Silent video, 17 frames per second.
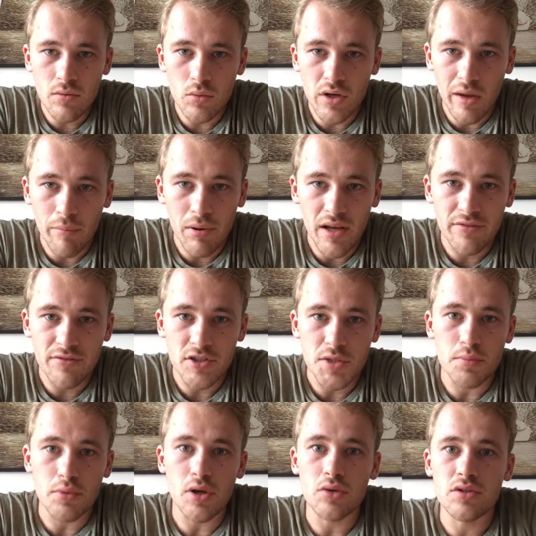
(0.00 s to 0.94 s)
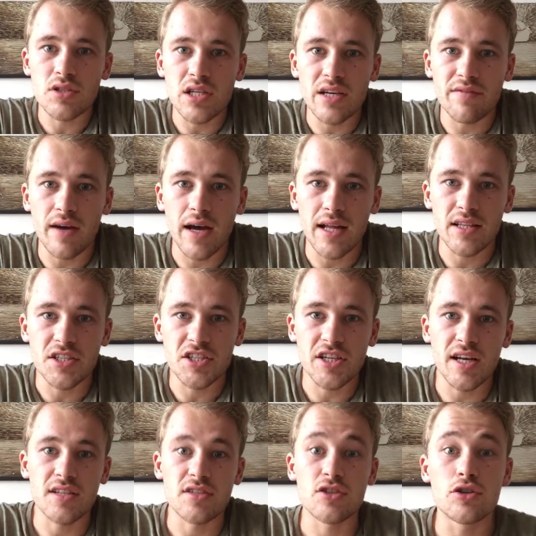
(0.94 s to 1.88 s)
Would I play for Gibraltar if I had the
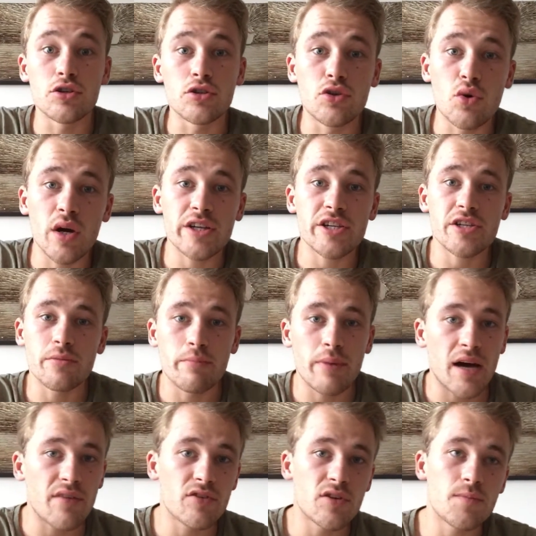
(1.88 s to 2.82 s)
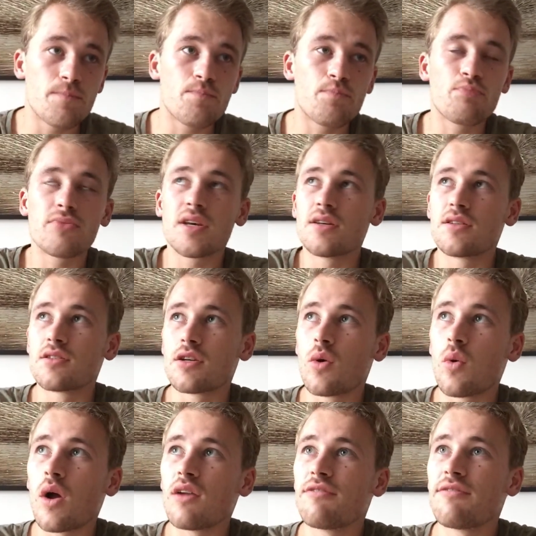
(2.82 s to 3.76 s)
chance? Good question, Pavan. To
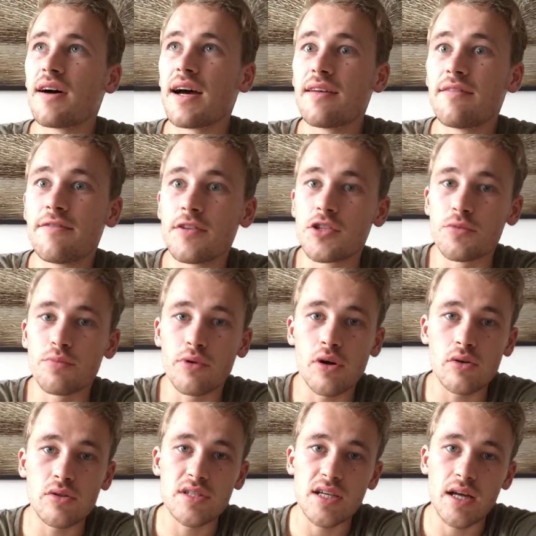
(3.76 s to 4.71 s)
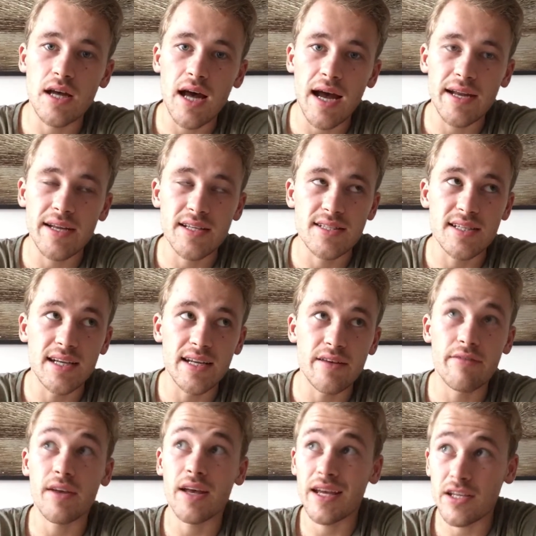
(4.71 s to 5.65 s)
qualify for Gibraltar, I need to
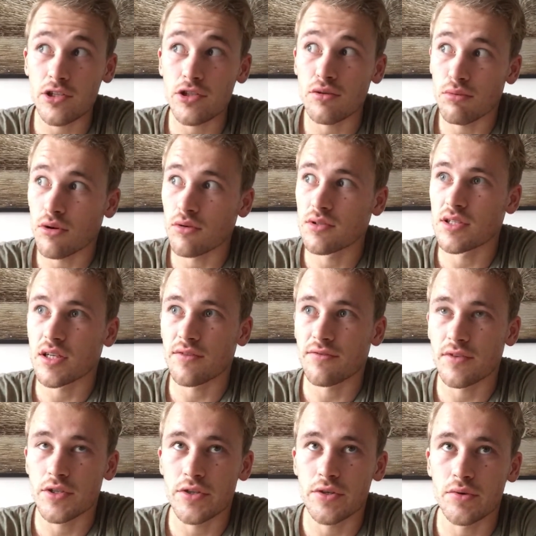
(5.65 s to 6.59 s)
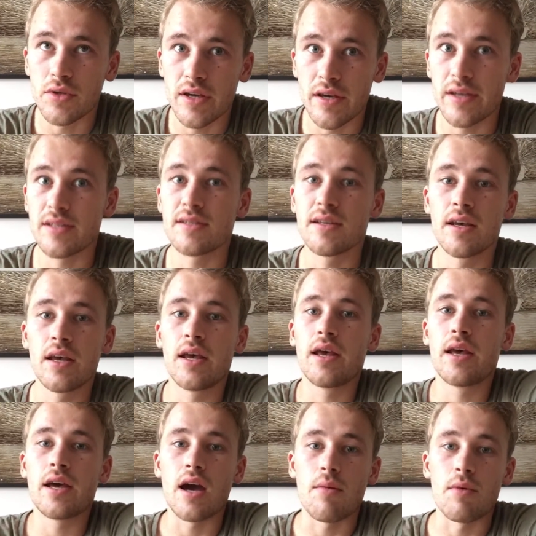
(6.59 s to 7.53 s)
live in Gibraltar for 2 years.
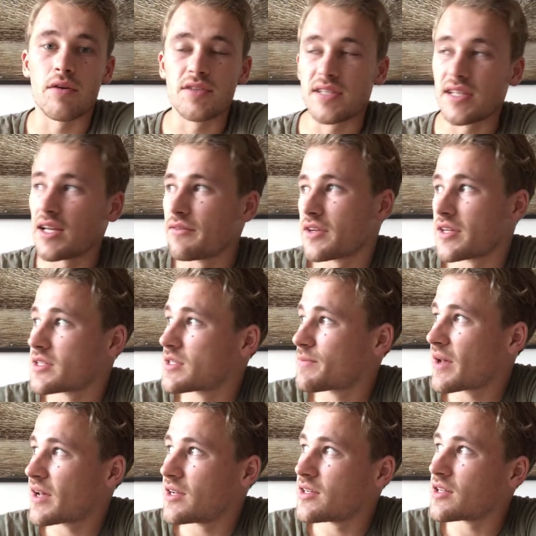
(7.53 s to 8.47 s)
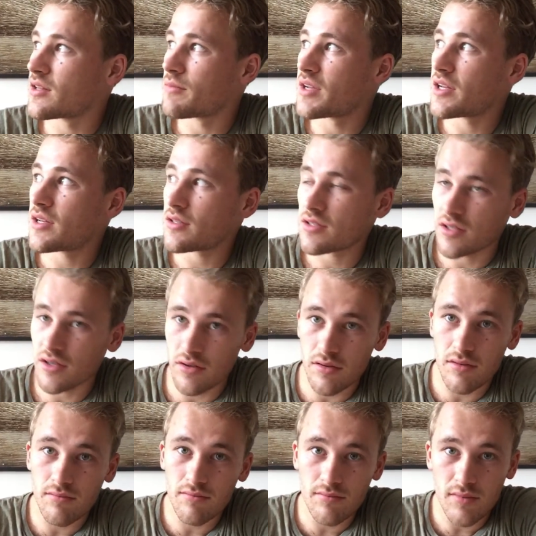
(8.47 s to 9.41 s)
I'm obviously living in Spain at the minute, so
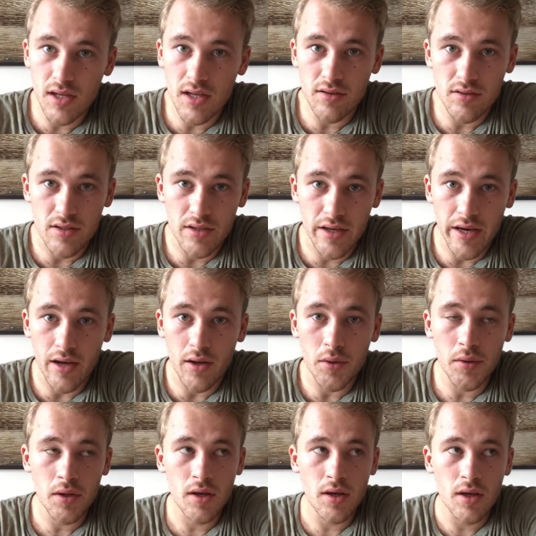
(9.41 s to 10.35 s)
that doesn't count.